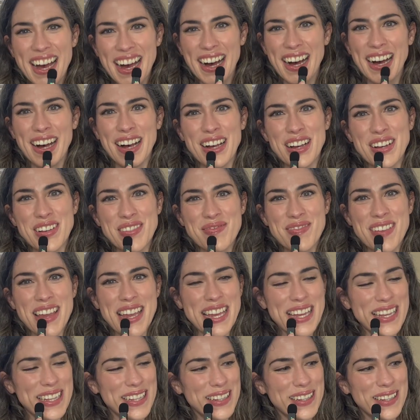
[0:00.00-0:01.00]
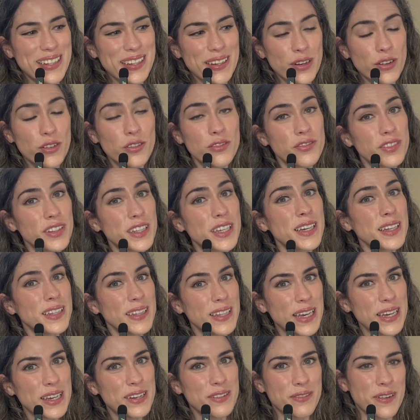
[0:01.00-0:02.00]
And hopefully I
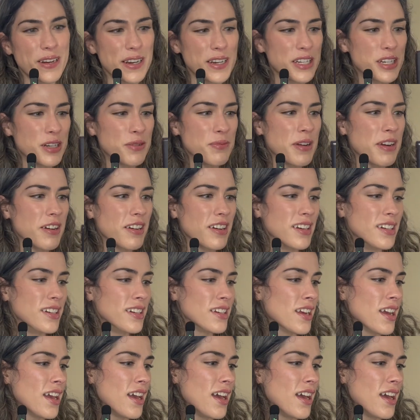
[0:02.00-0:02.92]
like arranged marriage.